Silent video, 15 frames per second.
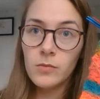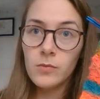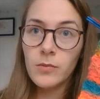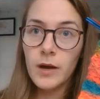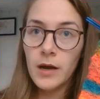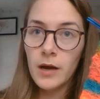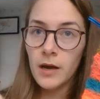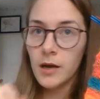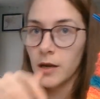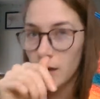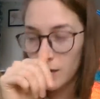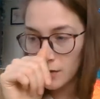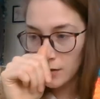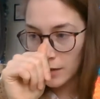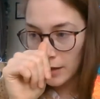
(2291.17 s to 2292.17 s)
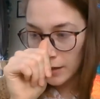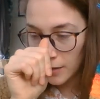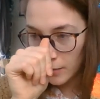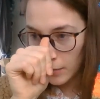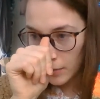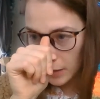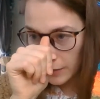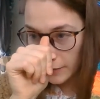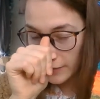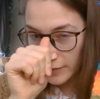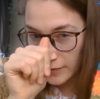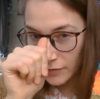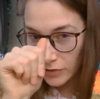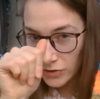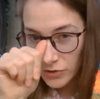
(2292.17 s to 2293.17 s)
wherein I believe
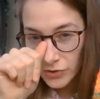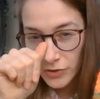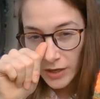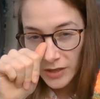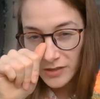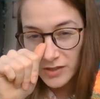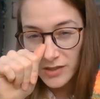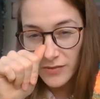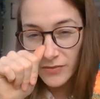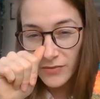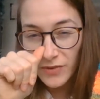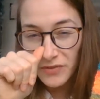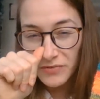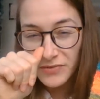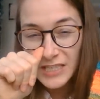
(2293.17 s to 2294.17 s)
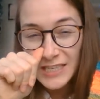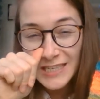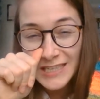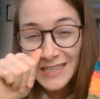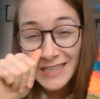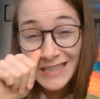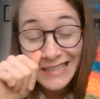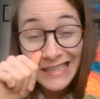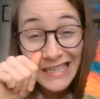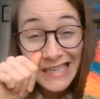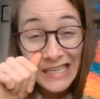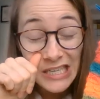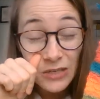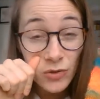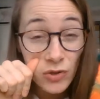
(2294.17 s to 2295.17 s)
it was
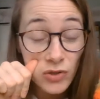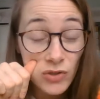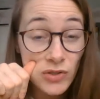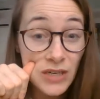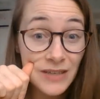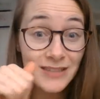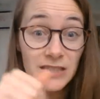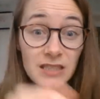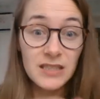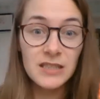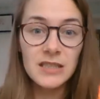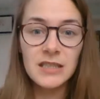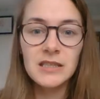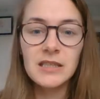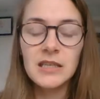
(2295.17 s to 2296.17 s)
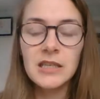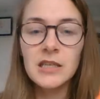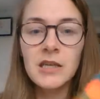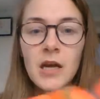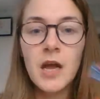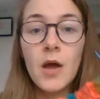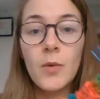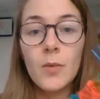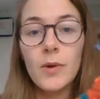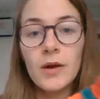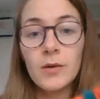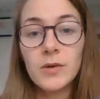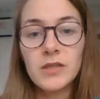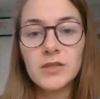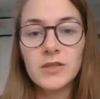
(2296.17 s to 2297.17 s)
2015 or 2016 when I
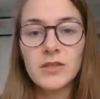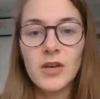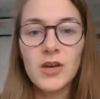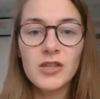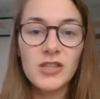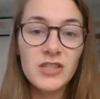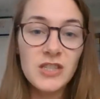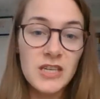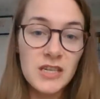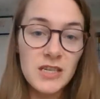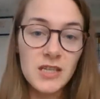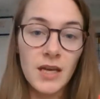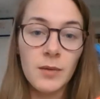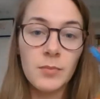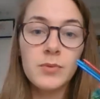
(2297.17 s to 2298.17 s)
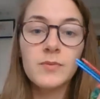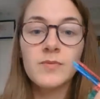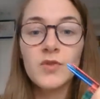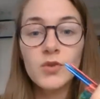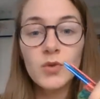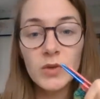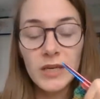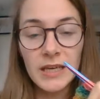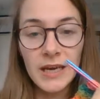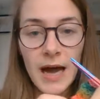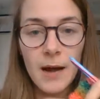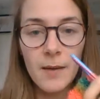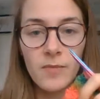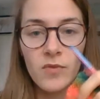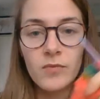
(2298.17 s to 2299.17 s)
was on a city trip to
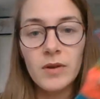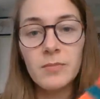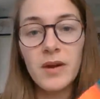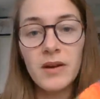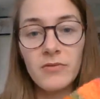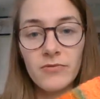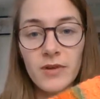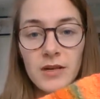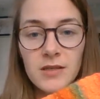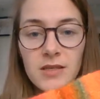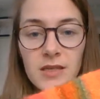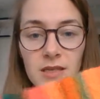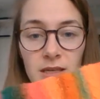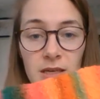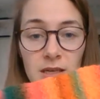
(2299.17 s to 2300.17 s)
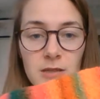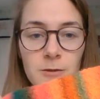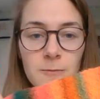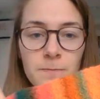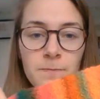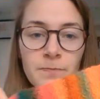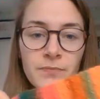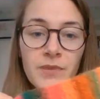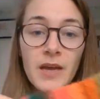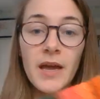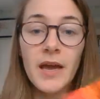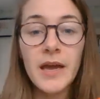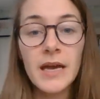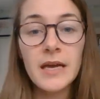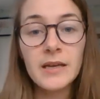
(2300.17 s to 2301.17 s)
Riga with my friend Sigrid.
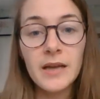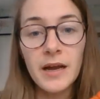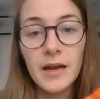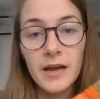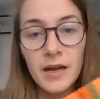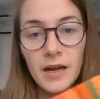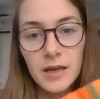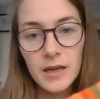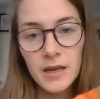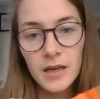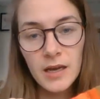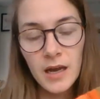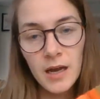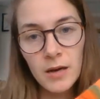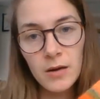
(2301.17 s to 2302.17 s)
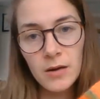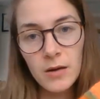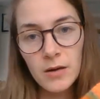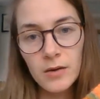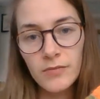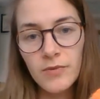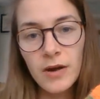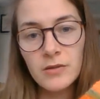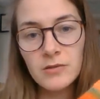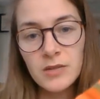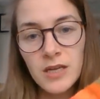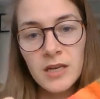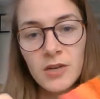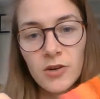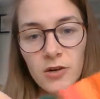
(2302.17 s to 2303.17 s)
And I found
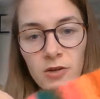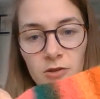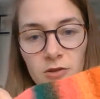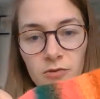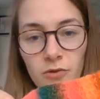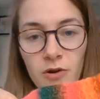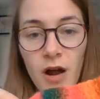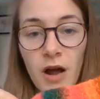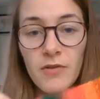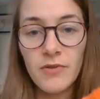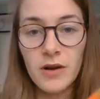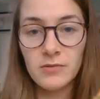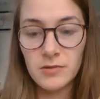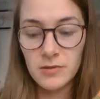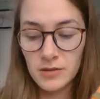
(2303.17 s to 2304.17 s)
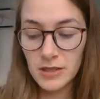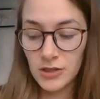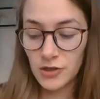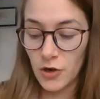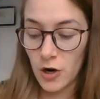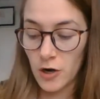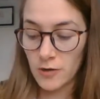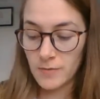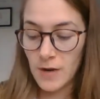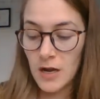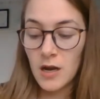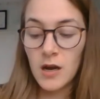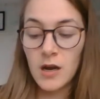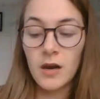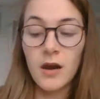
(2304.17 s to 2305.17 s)
in the yarn store, I found this yarn,
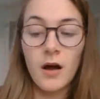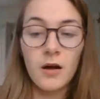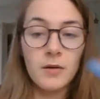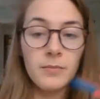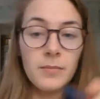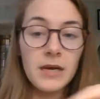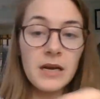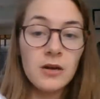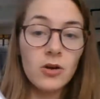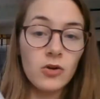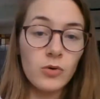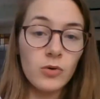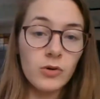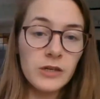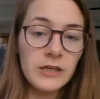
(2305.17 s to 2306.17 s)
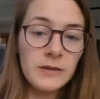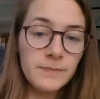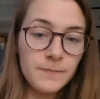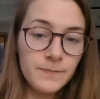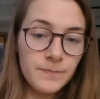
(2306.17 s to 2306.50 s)
Lang Mille Colori,